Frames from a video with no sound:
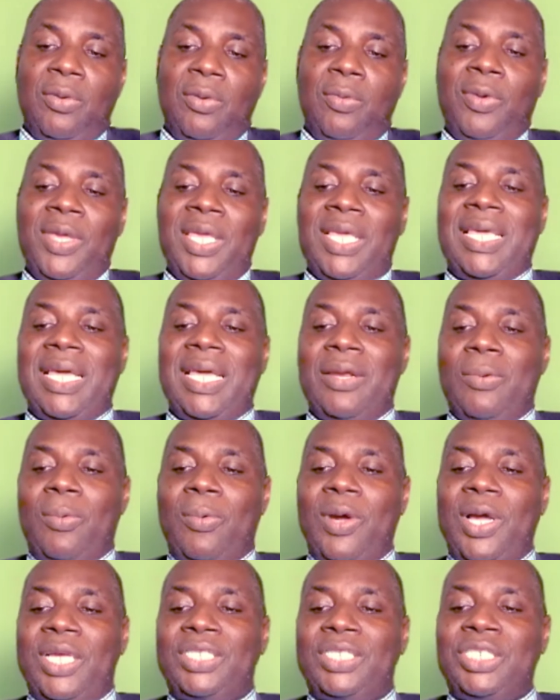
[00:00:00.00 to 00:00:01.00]
We can
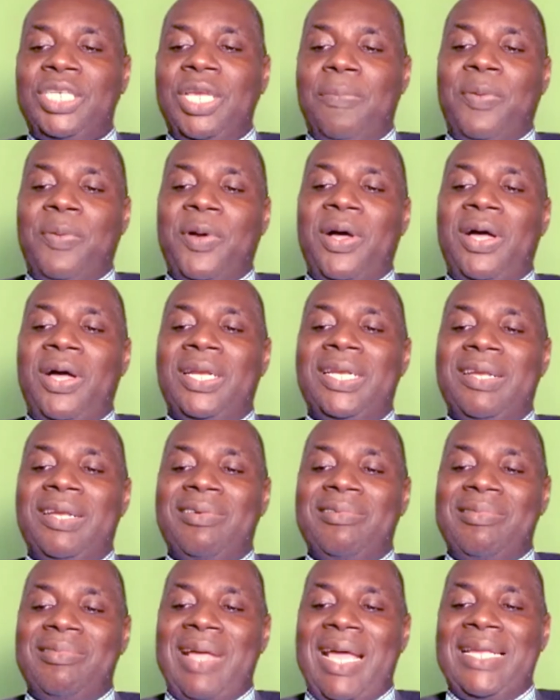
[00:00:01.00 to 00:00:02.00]
worship on
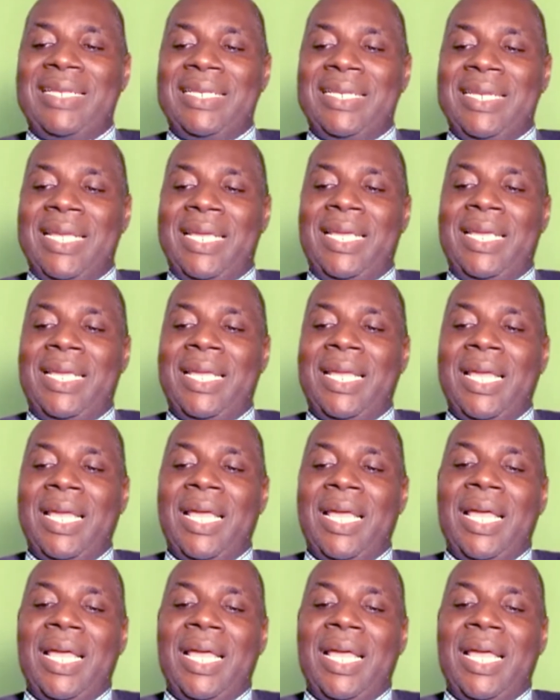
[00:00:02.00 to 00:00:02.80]
the right day